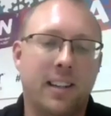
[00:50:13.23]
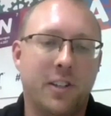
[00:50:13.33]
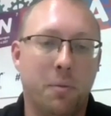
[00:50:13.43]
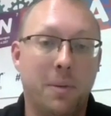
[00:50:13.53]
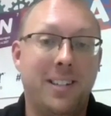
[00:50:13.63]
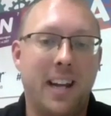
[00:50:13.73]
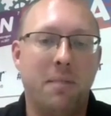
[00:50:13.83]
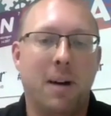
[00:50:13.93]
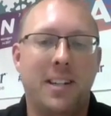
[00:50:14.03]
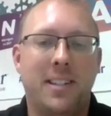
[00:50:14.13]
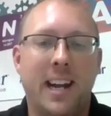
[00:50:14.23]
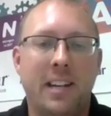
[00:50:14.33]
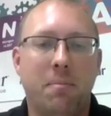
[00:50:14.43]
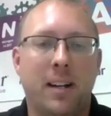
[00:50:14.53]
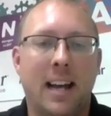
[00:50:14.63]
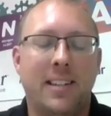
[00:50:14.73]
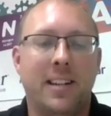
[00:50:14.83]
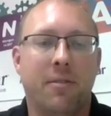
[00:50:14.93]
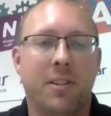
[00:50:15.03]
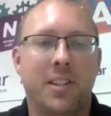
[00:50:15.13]
this will be state by state, but as
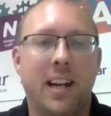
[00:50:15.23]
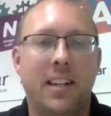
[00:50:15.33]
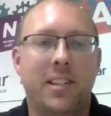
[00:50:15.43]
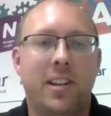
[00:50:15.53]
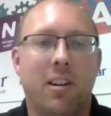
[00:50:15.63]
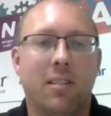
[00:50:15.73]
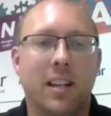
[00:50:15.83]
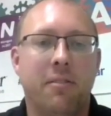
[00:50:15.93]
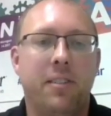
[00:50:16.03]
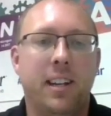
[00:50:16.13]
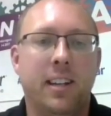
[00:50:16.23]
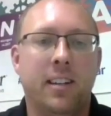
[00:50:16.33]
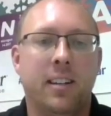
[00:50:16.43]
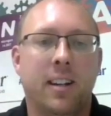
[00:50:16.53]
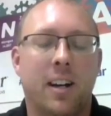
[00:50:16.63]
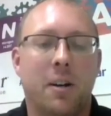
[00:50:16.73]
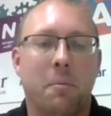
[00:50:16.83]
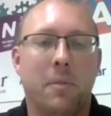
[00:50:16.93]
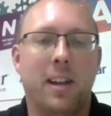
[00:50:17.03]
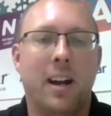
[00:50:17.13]
different states start lifting
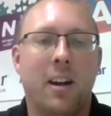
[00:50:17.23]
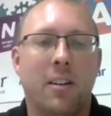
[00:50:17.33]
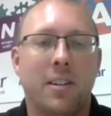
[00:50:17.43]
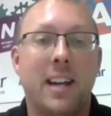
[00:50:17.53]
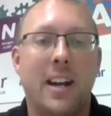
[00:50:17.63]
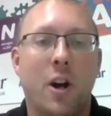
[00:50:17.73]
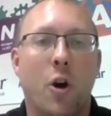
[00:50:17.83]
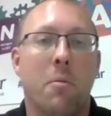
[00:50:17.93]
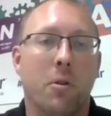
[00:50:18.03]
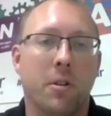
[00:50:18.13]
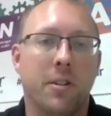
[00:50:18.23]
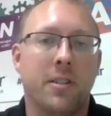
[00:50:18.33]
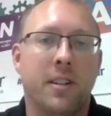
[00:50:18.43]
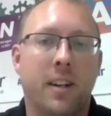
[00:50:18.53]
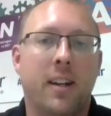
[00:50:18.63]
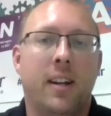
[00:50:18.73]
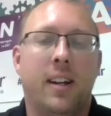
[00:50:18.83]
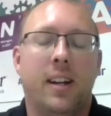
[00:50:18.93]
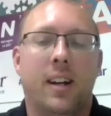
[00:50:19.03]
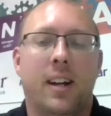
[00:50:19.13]
their stay-at-home orders,
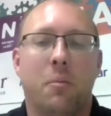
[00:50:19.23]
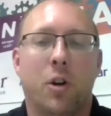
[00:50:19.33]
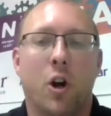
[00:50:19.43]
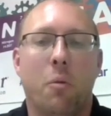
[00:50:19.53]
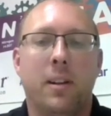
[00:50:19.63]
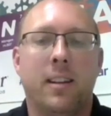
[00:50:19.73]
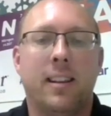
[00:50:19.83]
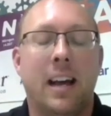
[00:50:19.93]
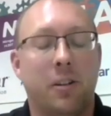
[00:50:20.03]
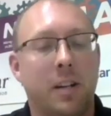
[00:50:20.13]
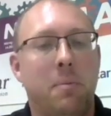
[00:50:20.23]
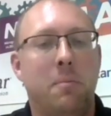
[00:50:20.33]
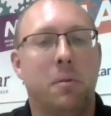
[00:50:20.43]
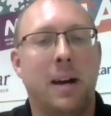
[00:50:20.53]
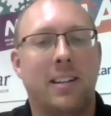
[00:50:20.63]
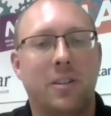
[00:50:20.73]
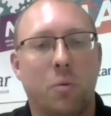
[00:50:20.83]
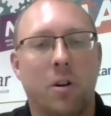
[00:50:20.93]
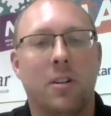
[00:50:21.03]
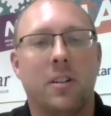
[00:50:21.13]
we're hoping that that'll get people back to
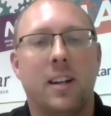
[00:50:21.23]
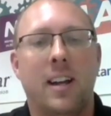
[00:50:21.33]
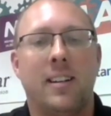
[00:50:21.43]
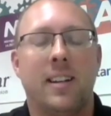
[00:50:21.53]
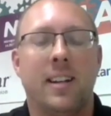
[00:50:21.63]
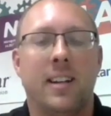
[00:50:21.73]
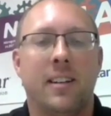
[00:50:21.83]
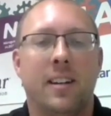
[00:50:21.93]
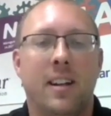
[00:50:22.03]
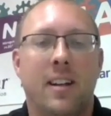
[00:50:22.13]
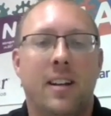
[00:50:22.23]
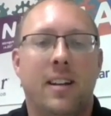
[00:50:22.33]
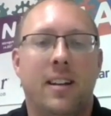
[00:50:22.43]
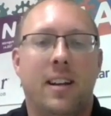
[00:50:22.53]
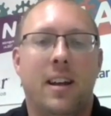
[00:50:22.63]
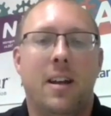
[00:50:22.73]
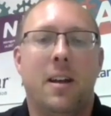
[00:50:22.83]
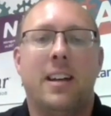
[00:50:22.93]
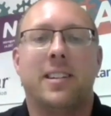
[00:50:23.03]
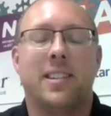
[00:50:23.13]
work. And
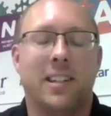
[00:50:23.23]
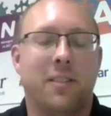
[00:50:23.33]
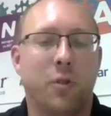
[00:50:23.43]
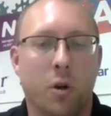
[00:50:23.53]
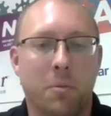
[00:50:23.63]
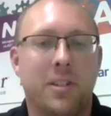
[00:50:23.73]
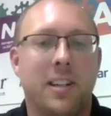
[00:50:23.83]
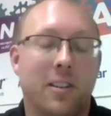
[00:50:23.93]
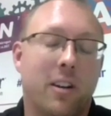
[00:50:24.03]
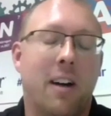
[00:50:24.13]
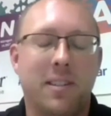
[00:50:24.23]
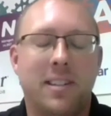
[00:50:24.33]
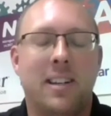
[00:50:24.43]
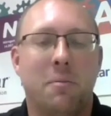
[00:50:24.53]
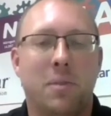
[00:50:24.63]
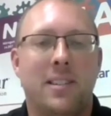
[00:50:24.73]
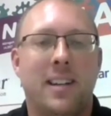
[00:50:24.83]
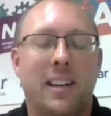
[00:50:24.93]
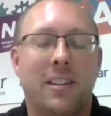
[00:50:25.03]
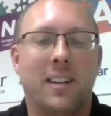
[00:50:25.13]
then as a sense of normalcy, they'll obviously need a place
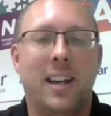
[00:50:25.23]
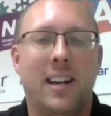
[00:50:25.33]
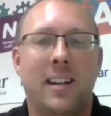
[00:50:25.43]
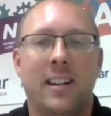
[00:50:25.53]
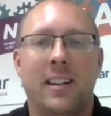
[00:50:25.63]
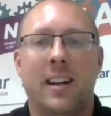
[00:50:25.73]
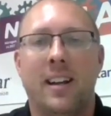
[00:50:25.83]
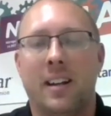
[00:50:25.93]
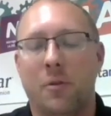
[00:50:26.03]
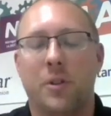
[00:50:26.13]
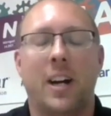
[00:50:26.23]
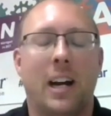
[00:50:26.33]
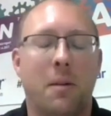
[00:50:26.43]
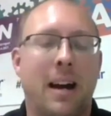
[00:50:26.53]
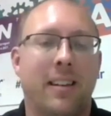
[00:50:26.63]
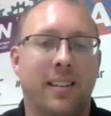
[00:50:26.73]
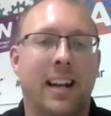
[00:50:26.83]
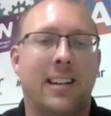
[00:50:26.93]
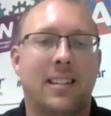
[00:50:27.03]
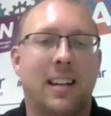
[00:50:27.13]
to take their kid. And we'll talk about in the
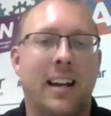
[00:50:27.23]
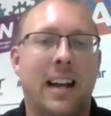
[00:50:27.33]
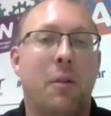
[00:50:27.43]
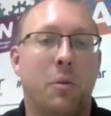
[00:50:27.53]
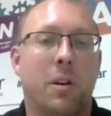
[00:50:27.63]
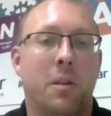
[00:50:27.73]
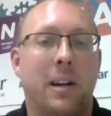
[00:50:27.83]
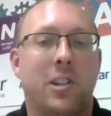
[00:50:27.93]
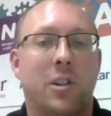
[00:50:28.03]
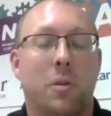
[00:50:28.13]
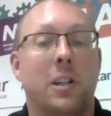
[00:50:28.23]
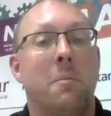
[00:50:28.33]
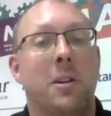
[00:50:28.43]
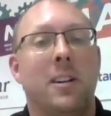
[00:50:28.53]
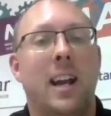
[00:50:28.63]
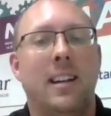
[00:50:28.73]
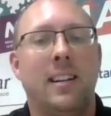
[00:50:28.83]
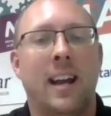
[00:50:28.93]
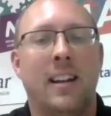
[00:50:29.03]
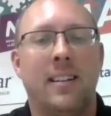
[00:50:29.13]
next slide how we want to make sure we're
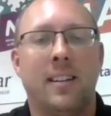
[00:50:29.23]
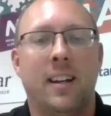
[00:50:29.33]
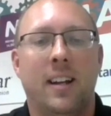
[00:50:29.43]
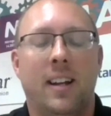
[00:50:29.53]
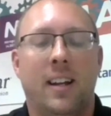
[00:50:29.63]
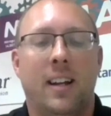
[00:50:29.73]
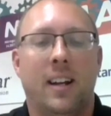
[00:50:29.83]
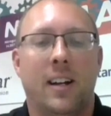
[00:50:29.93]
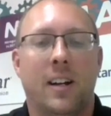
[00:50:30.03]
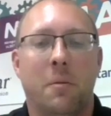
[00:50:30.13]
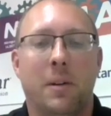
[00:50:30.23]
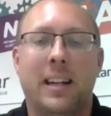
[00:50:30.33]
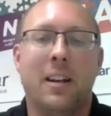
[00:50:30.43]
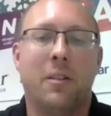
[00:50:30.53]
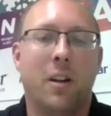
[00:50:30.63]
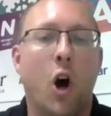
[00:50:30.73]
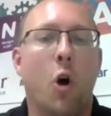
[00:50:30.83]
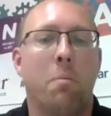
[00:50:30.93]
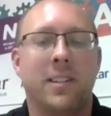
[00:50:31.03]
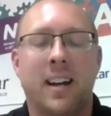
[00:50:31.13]
communicating that. Again,
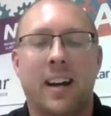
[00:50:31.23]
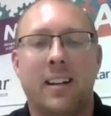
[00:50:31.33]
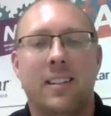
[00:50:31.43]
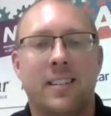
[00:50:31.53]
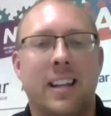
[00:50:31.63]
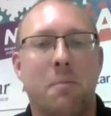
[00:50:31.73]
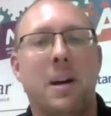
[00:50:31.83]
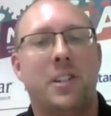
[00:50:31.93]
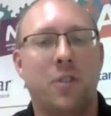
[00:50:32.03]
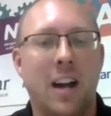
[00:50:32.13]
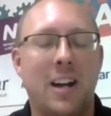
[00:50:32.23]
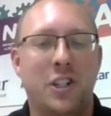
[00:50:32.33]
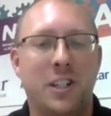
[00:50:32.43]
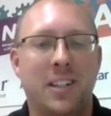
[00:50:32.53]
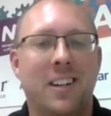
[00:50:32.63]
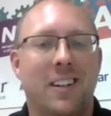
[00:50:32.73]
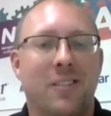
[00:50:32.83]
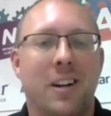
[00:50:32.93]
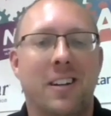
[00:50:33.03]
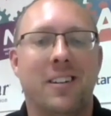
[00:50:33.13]
hope is not the best strategy
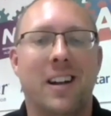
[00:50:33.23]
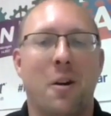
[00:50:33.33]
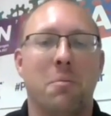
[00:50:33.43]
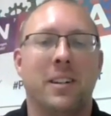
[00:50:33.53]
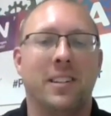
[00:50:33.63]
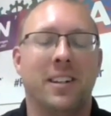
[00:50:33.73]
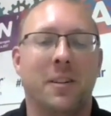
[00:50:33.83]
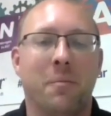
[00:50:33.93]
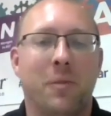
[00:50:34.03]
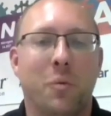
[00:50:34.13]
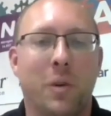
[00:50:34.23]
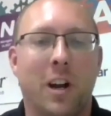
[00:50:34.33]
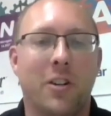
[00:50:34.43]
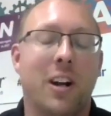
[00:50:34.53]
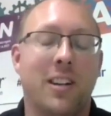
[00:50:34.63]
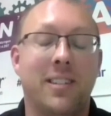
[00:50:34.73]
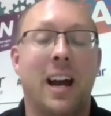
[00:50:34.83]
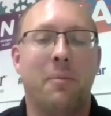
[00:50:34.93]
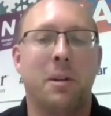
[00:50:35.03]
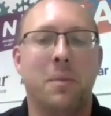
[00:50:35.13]
right now, but we are trying to stay
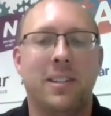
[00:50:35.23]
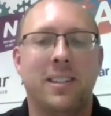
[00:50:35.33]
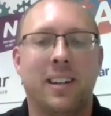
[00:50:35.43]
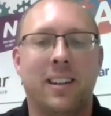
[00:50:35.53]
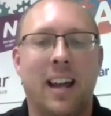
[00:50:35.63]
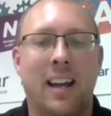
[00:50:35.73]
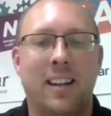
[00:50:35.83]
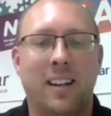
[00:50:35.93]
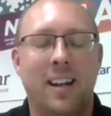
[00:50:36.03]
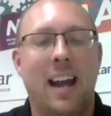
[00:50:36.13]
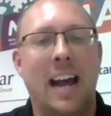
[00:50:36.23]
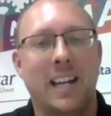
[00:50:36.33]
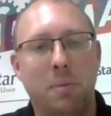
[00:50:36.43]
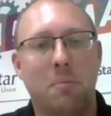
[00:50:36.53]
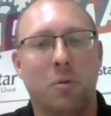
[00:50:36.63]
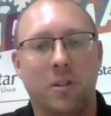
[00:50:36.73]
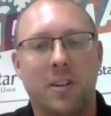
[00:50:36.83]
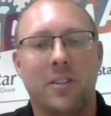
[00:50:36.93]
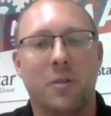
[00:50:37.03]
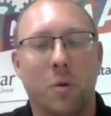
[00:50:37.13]
optimistic that as people
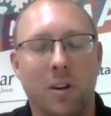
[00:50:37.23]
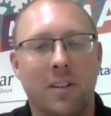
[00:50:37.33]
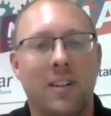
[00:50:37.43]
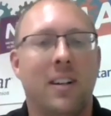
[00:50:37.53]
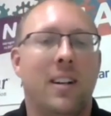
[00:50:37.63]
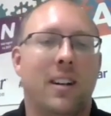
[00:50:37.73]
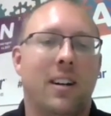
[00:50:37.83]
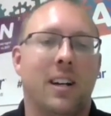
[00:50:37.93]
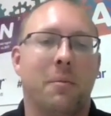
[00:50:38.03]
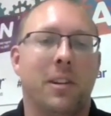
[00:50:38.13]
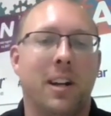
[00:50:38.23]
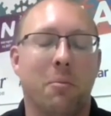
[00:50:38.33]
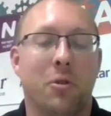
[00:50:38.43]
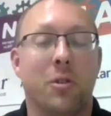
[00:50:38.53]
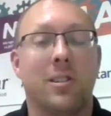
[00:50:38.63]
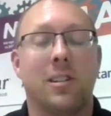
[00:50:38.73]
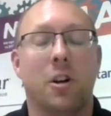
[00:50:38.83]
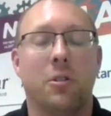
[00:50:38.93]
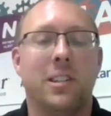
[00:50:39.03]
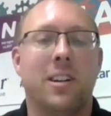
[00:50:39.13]
return to work, the numbers will
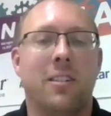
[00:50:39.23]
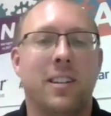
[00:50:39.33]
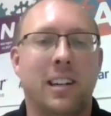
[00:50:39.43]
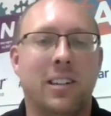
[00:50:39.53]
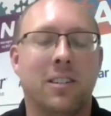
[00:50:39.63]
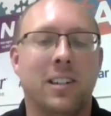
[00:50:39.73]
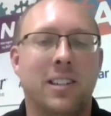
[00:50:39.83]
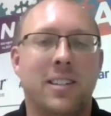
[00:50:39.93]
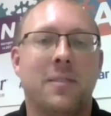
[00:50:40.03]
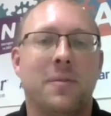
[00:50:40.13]
slowly start to increase.